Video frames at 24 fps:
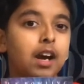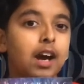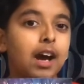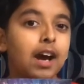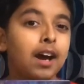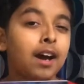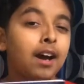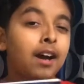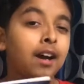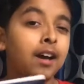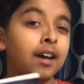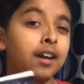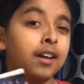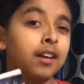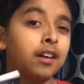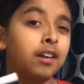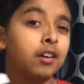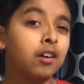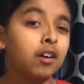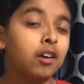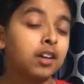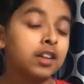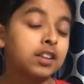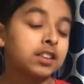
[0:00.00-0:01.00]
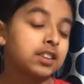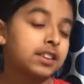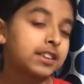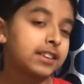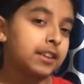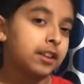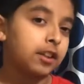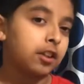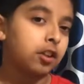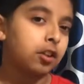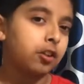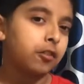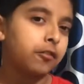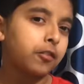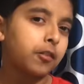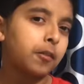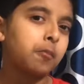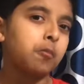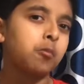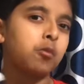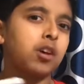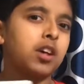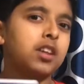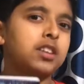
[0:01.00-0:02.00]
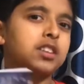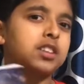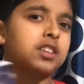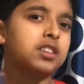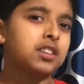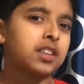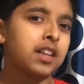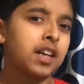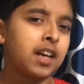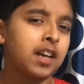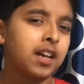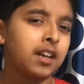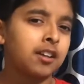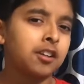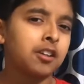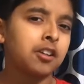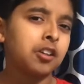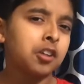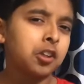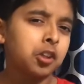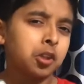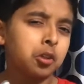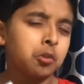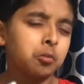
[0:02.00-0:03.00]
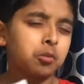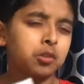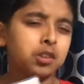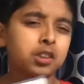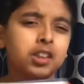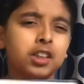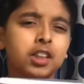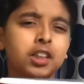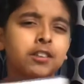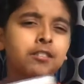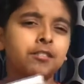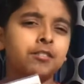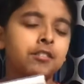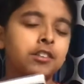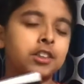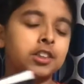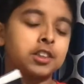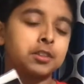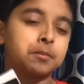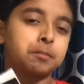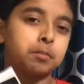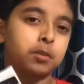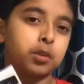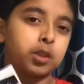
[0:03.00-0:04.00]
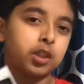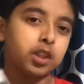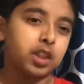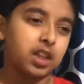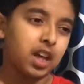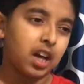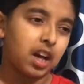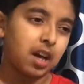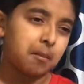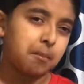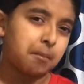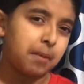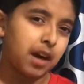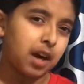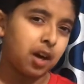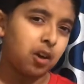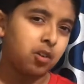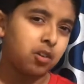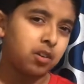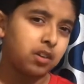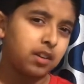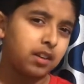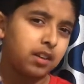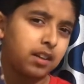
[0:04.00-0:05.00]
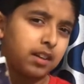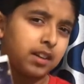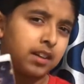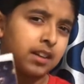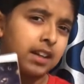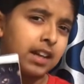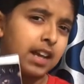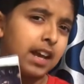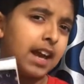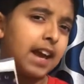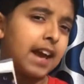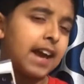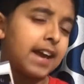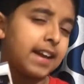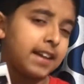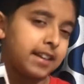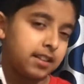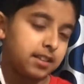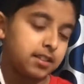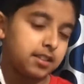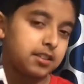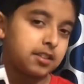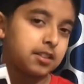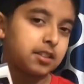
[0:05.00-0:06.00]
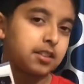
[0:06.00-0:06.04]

I, on a scale from 1 to 10, would give this book about an 8.